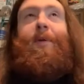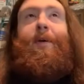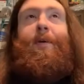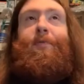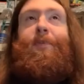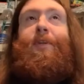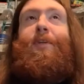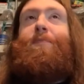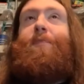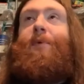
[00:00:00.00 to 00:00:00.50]

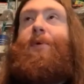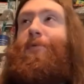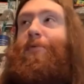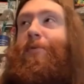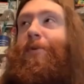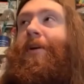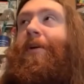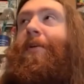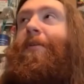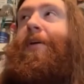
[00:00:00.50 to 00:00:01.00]
this
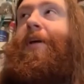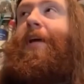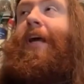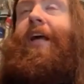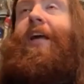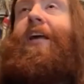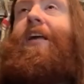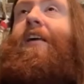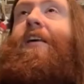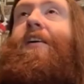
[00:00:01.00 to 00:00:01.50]
movie
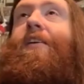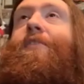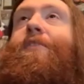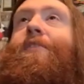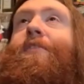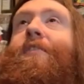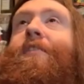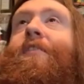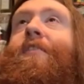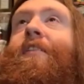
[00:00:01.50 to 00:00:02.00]

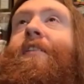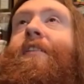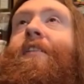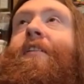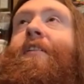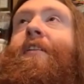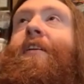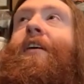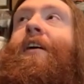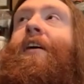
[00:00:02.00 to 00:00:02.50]
is
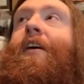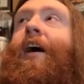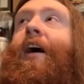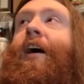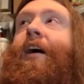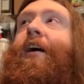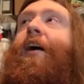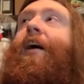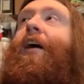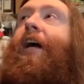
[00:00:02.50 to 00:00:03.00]

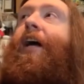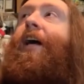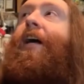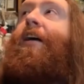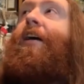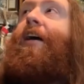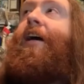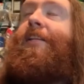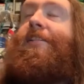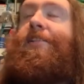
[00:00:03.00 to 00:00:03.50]

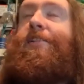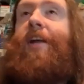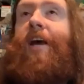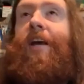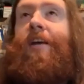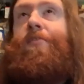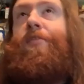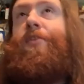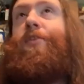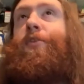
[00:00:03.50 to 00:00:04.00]
it's
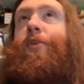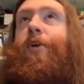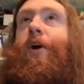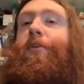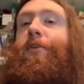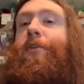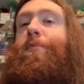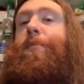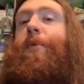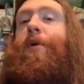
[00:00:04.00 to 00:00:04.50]
David
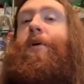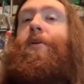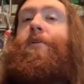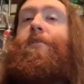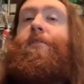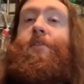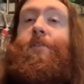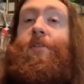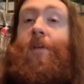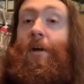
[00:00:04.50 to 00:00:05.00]

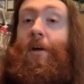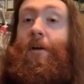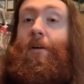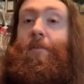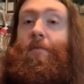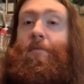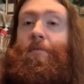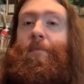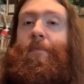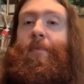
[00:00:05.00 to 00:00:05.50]
Cronenberg's
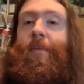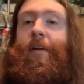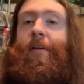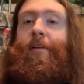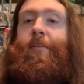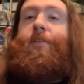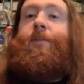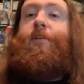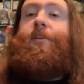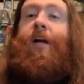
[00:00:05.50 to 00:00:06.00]
son.
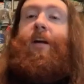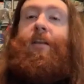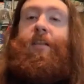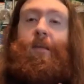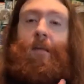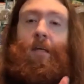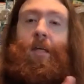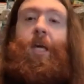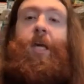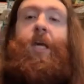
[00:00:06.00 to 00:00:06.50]
So like
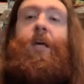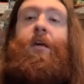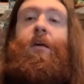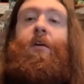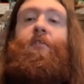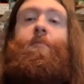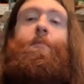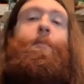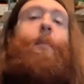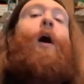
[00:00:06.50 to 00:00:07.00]
the king
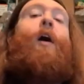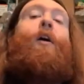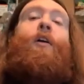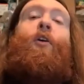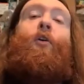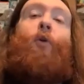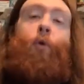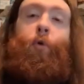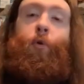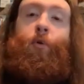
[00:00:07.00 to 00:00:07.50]
of
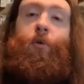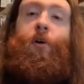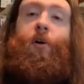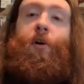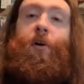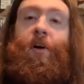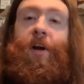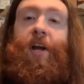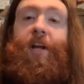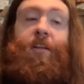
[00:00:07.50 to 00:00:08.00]
body
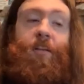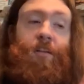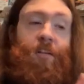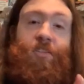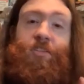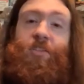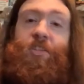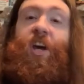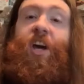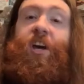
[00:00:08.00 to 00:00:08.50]
horror and
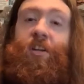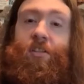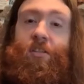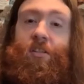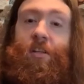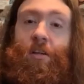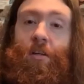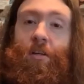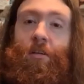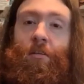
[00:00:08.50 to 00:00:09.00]

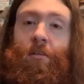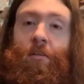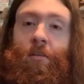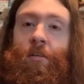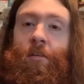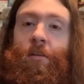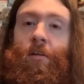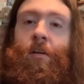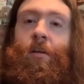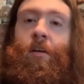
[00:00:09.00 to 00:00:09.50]
disgusting.
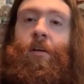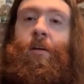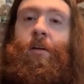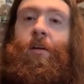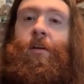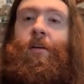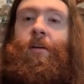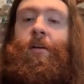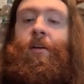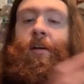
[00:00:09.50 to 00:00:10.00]

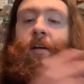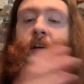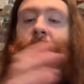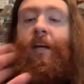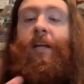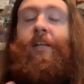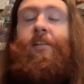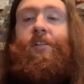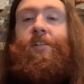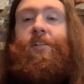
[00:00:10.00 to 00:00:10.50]

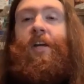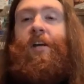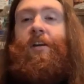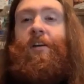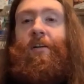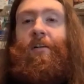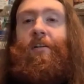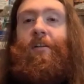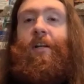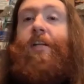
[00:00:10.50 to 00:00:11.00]
His
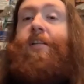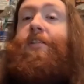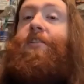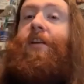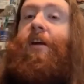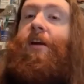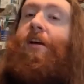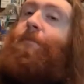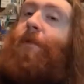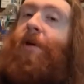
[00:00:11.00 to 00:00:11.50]
son is
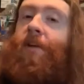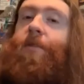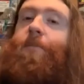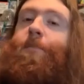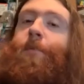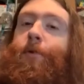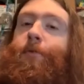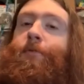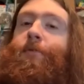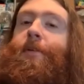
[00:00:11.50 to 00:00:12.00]
now making
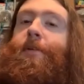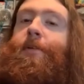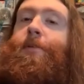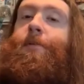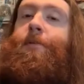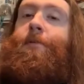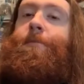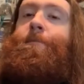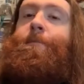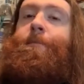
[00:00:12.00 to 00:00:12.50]

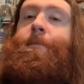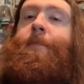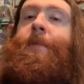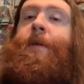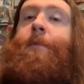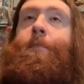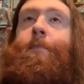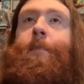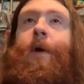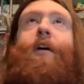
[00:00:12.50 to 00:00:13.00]
movies.
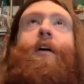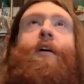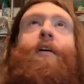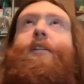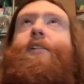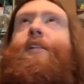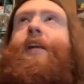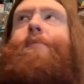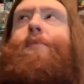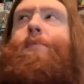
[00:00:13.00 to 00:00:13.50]
Uh,
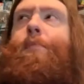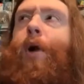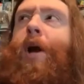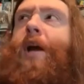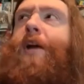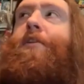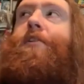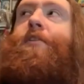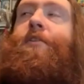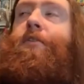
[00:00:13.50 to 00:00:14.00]
his name's Brandon